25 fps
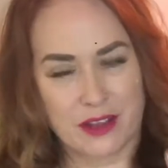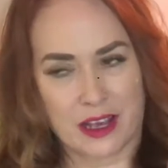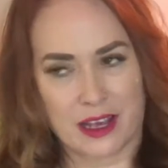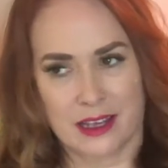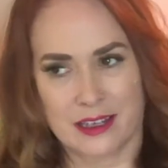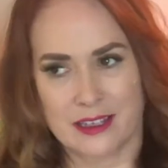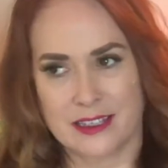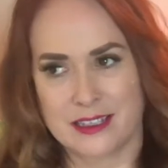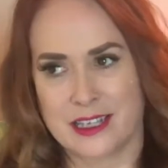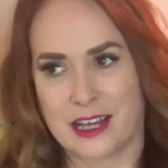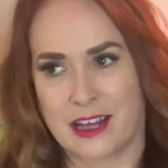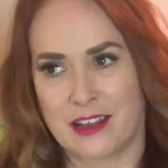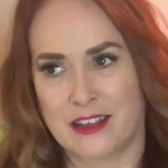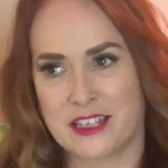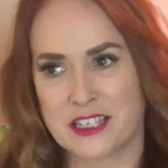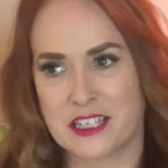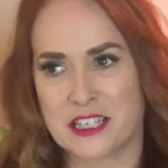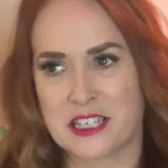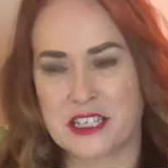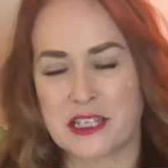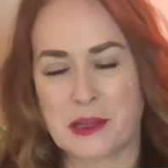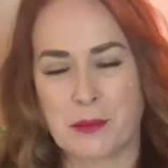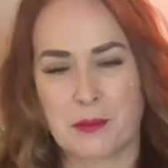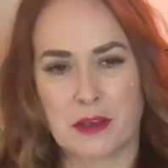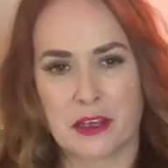And this
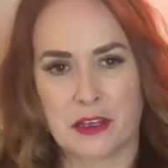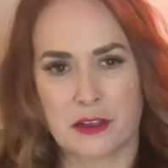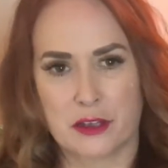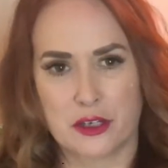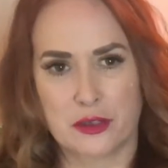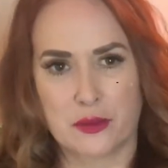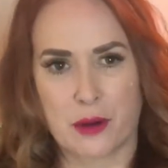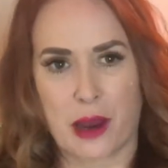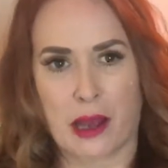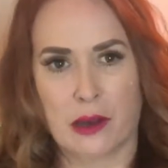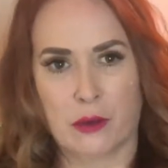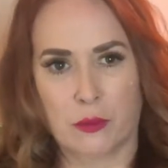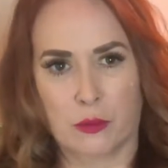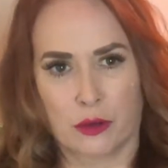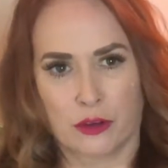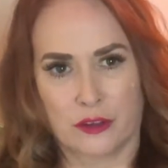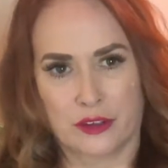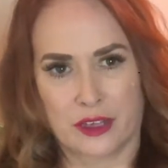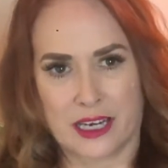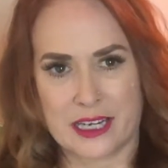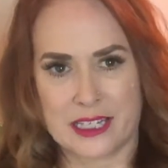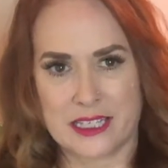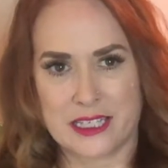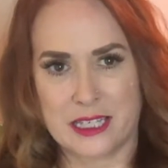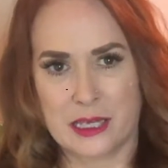is something in the drag world
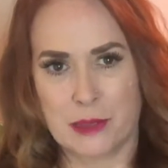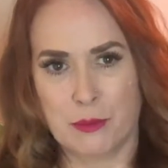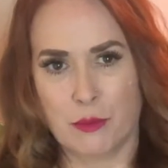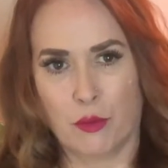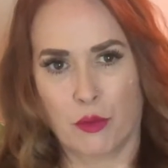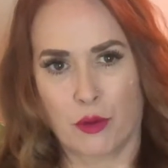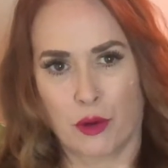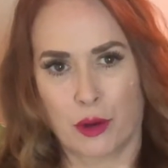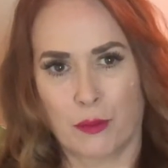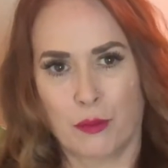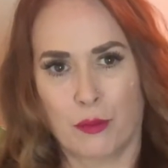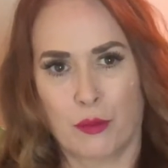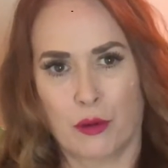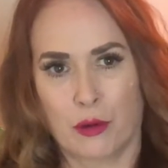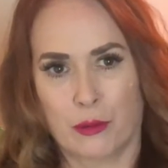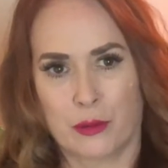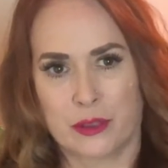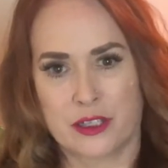that I see more and more,